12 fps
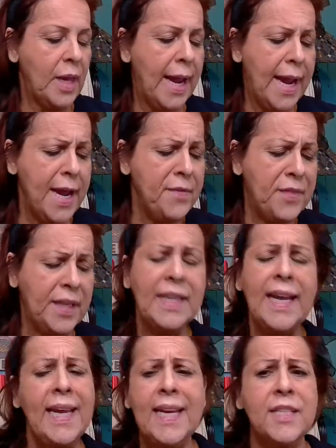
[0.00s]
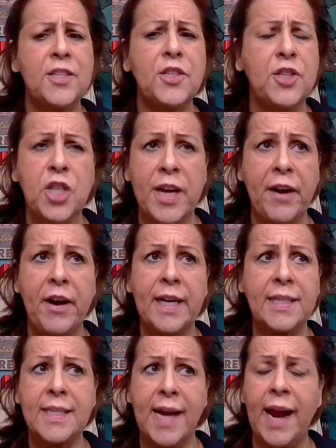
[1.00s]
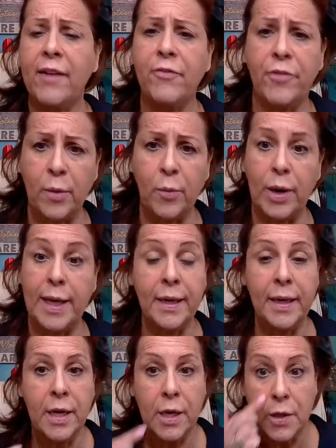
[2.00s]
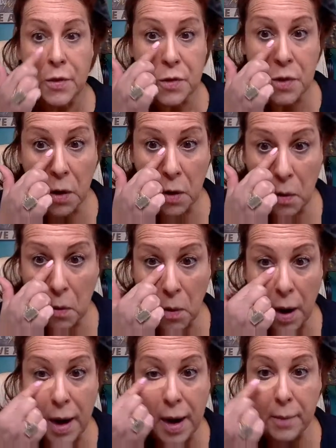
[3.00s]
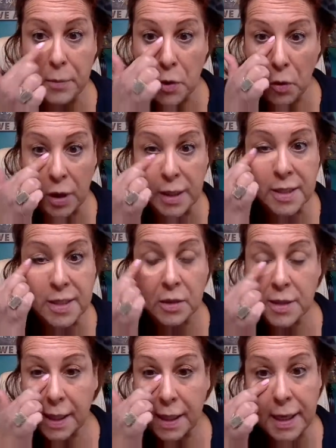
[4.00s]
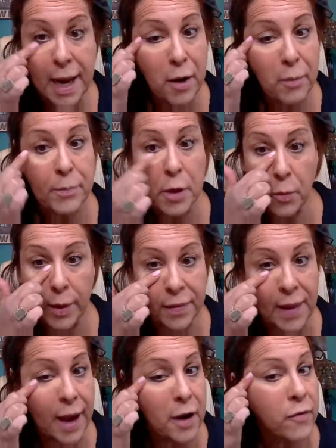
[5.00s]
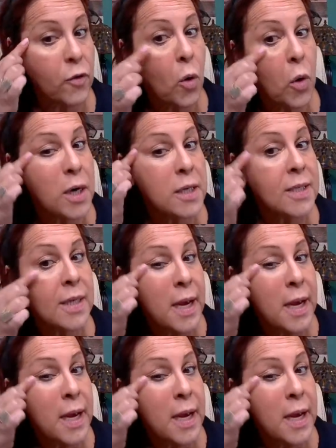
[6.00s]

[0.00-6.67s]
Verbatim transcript: And the link is generic to everyone. So um, your consultant can help you with that, of course.